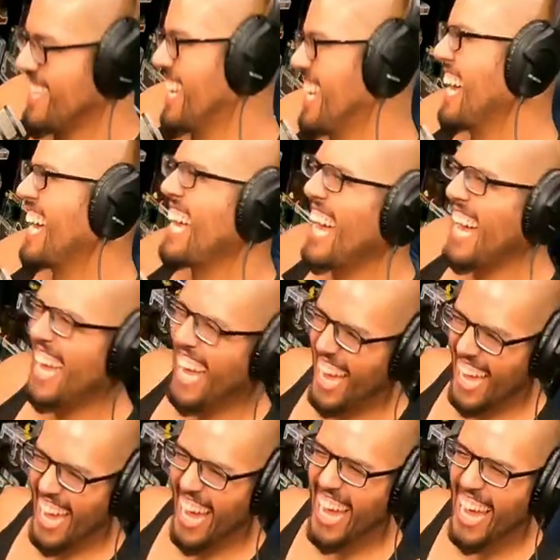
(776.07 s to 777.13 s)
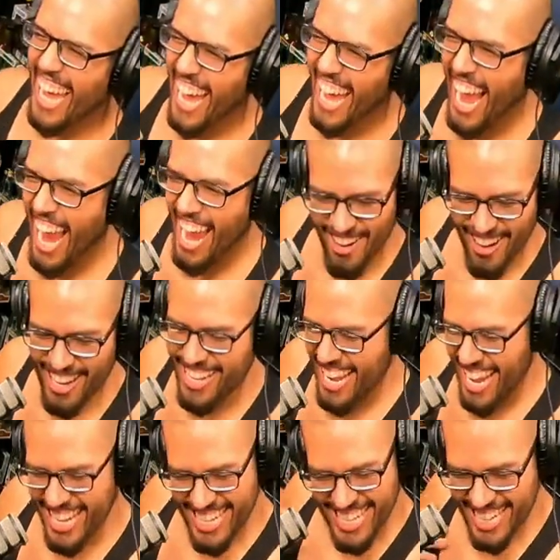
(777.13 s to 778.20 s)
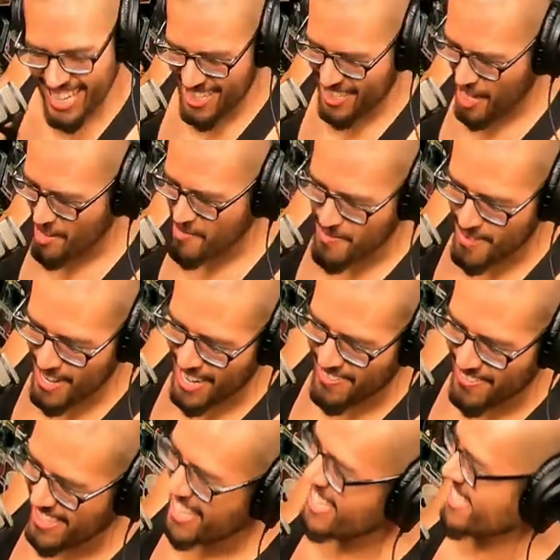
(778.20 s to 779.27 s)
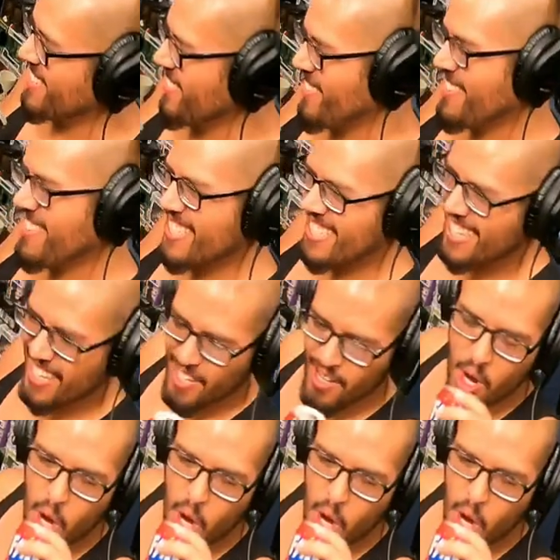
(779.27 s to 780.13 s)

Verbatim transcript: I mean, you I, sat, not, not, not, brag, but yes, of course. You like, sat